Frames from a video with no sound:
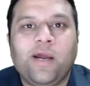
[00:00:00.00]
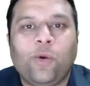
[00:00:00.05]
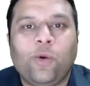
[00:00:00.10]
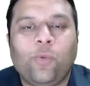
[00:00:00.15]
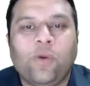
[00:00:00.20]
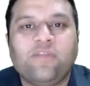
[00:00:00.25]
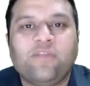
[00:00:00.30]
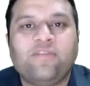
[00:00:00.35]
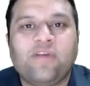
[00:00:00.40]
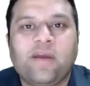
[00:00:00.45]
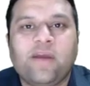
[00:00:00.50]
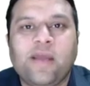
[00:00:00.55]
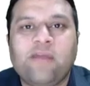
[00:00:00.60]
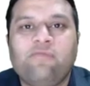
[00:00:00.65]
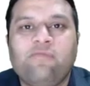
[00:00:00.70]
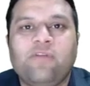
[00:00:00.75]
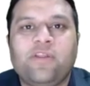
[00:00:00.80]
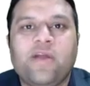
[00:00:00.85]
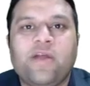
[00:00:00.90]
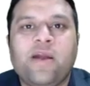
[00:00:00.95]
here once
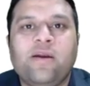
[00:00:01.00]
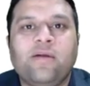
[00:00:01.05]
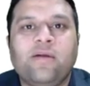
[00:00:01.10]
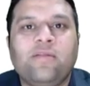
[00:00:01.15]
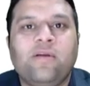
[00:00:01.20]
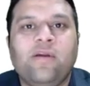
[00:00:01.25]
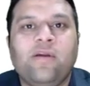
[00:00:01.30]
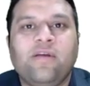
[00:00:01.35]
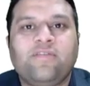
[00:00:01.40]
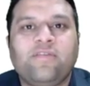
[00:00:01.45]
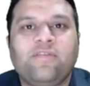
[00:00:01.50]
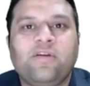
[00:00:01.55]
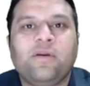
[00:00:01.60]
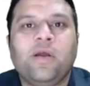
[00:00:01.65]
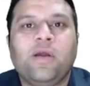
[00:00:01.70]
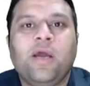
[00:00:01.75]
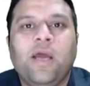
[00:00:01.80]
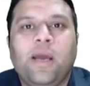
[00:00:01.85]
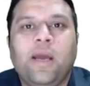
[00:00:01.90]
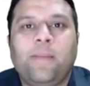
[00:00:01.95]
again with another
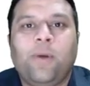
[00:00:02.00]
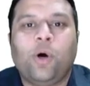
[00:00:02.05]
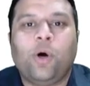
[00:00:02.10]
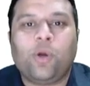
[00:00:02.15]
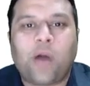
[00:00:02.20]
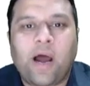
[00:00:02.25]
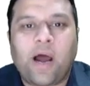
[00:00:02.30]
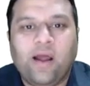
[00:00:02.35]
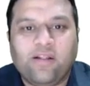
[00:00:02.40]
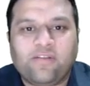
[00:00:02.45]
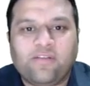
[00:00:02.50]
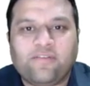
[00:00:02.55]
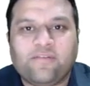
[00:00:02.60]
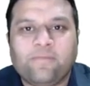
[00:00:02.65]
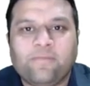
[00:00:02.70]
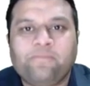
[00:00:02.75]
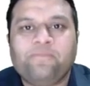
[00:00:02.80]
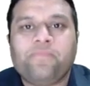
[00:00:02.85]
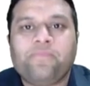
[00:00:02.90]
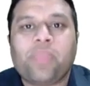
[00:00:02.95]
lesson about
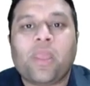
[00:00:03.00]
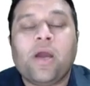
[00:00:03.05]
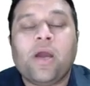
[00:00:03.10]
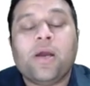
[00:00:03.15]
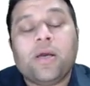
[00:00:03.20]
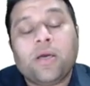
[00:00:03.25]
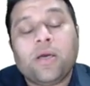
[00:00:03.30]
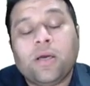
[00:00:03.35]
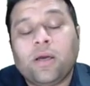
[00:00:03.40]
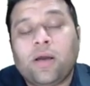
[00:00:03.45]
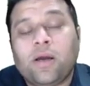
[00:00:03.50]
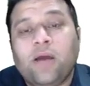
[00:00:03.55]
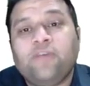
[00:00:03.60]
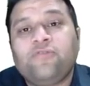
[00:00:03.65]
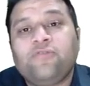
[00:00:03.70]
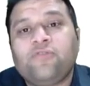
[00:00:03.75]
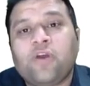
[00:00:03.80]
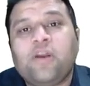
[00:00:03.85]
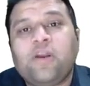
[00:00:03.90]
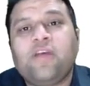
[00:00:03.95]
IELTS.
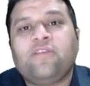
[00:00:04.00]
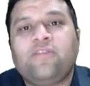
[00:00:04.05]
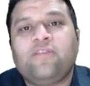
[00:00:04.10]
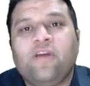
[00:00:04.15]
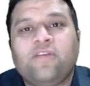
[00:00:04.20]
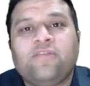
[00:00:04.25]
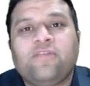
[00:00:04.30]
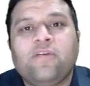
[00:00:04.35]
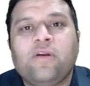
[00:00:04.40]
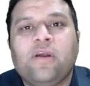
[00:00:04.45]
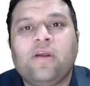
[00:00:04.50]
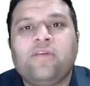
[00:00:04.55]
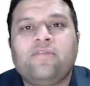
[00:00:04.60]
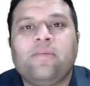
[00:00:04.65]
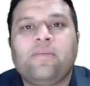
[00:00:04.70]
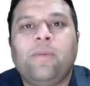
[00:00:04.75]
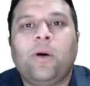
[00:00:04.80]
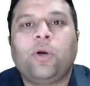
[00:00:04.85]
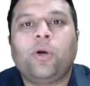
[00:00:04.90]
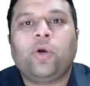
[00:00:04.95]
Guys, today's lesson
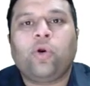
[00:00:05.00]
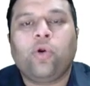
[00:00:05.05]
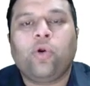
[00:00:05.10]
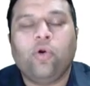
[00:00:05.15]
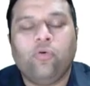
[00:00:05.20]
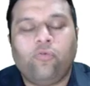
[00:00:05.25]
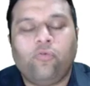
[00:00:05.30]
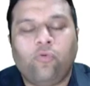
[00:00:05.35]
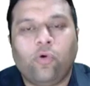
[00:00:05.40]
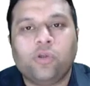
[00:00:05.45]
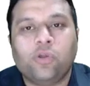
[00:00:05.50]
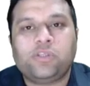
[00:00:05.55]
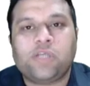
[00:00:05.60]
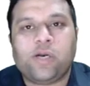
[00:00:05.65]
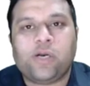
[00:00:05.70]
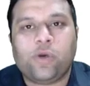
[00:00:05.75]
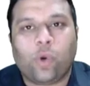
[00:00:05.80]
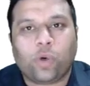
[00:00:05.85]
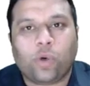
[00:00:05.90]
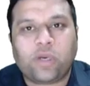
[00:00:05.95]
is about true, false
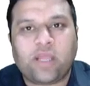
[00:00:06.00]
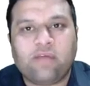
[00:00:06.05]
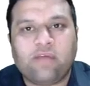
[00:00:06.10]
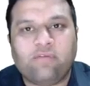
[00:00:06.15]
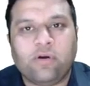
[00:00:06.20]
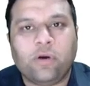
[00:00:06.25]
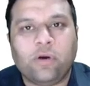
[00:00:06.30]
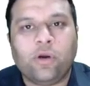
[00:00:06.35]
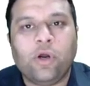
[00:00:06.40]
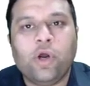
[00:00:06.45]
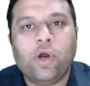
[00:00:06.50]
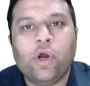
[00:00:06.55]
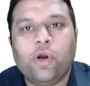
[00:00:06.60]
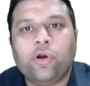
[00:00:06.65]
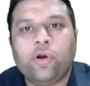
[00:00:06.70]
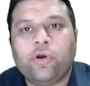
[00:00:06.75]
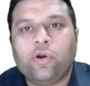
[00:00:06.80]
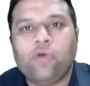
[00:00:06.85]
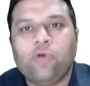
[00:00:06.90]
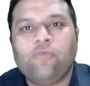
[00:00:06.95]
and not given.
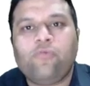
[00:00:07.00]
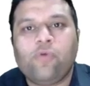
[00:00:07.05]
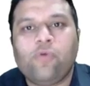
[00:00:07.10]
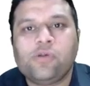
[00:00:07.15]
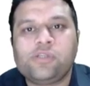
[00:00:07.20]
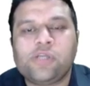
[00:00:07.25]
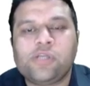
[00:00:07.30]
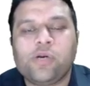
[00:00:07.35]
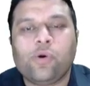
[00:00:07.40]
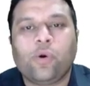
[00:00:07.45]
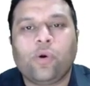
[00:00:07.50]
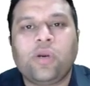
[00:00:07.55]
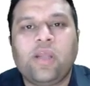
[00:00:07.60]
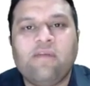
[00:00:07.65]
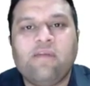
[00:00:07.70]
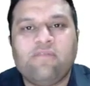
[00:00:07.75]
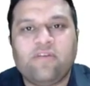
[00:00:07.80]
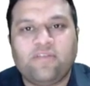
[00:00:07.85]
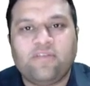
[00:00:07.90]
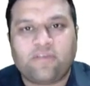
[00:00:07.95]
True, false and not
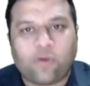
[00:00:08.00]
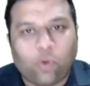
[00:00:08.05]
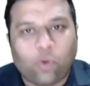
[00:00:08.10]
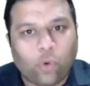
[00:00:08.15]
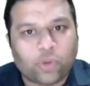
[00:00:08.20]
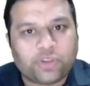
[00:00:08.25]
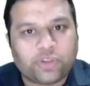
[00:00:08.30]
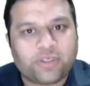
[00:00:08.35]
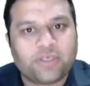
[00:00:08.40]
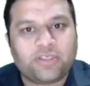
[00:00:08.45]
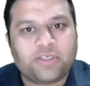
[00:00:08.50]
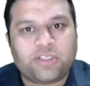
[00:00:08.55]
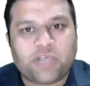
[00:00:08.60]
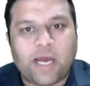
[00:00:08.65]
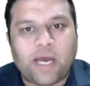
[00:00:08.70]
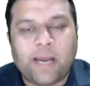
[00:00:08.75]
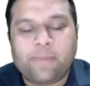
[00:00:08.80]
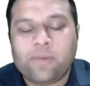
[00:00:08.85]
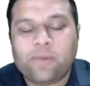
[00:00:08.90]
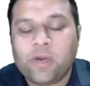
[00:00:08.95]
given is a question
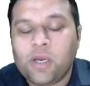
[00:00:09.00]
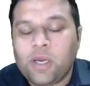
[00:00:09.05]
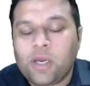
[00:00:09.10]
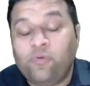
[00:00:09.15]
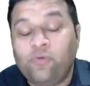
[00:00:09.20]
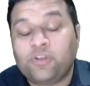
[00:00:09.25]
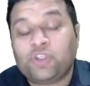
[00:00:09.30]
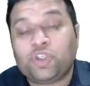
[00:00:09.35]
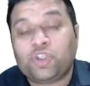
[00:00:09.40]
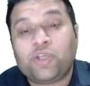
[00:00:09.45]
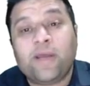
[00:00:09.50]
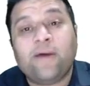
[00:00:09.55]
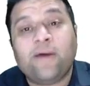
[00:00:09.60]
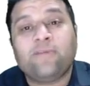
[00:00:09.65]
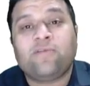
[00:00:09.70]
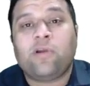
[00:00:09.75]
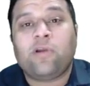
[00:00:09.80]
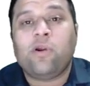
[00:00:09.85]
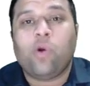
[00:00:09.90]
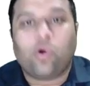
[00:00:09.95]
type which
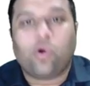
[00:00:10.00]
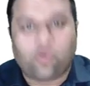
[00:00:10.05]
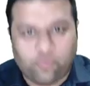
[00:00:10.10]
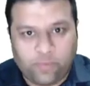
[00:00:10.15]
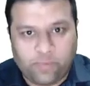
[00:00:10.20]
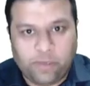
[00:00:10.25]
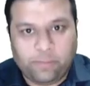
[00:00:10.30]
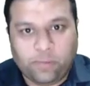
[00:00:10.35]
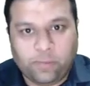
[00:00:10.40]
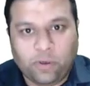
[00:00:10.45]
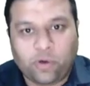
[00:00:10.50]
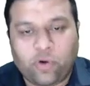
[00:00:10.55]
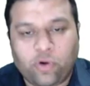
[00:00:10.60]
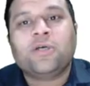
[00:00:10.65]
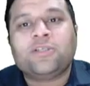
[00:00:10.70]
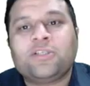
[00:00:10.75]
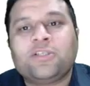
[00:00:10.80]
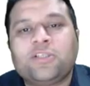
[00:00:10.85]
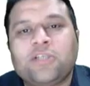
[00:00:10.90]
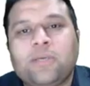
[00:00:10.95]
scares a lot of people.
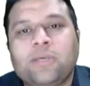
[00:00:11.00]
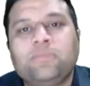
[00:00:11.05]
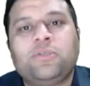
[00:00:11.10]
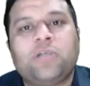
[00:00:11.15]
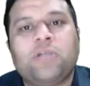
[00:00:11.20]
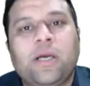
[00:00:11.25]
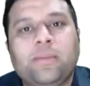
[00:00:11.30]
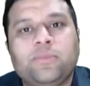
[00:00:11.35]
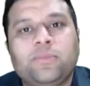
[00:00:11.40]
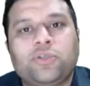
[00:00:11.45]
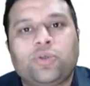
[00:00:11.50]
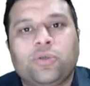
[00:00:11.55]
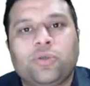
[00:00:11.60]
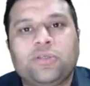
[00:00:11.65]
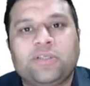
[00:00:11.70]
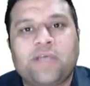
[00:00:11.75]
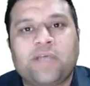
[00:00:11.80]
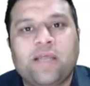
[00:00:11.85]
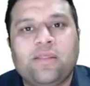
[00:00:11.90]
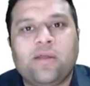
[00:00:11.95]
Sometimes
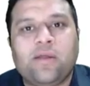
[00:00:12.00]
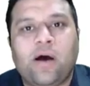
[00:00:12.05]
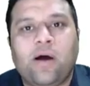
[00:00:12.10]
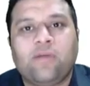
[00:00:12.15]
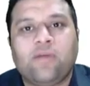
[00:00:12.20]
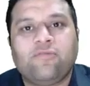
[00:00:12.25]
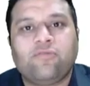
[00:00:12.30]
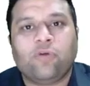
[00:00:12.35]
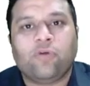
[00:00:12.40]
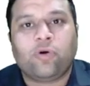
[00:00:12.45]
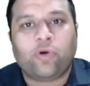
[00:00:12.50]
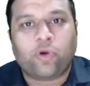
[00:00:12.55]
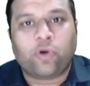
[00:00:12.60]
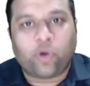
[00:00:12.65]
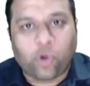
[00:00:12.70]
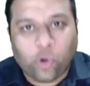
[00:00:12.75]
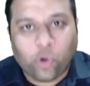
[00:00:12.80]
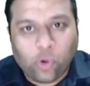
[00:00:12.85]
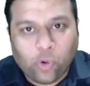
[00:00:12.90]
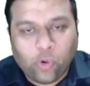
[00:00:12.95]
students get the answer
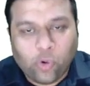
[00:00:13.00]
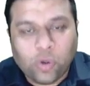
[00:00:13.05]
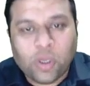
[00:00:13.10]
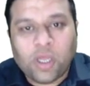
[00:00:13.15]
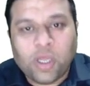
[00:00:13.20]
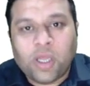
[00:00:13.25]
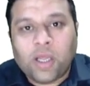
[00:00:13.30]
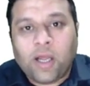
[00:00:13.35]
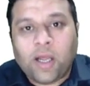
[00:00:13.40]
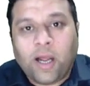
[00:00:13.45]
true